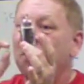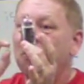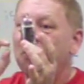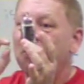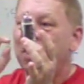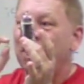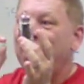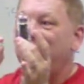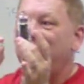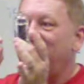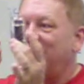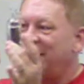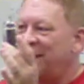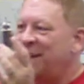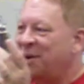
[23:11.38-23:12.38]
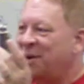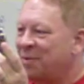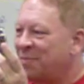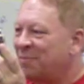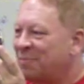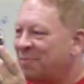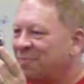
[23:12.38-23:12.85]

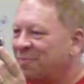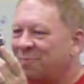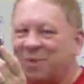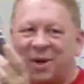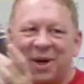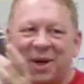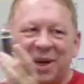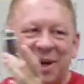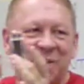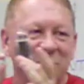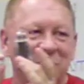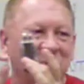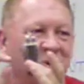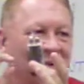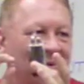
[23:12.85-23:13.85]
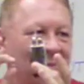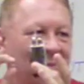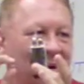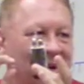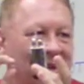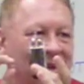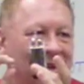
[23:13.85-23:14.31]
Big
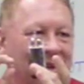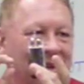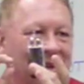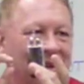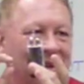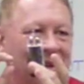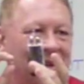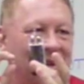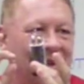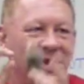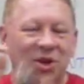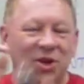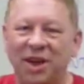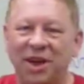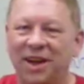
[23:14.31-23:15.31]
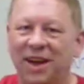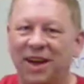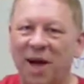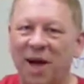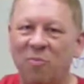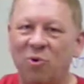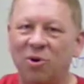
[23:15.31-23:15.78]
improvement. You could get a
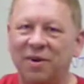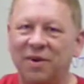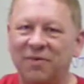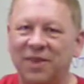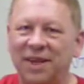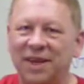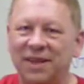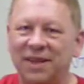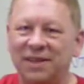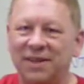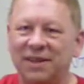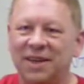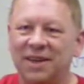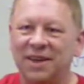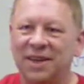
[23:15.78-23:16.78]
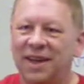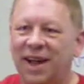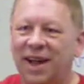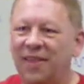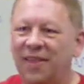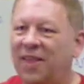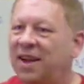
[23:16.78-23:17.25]
lot more of these,
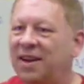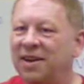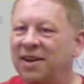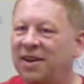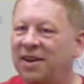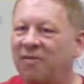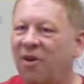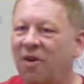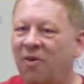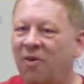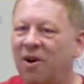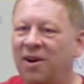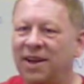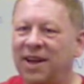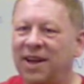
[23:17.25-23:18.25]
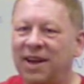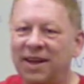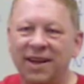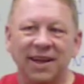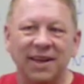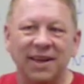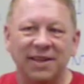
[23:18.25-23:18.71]
and they didn't give off hardly any
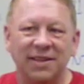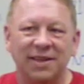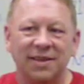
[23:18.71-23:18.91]
heat.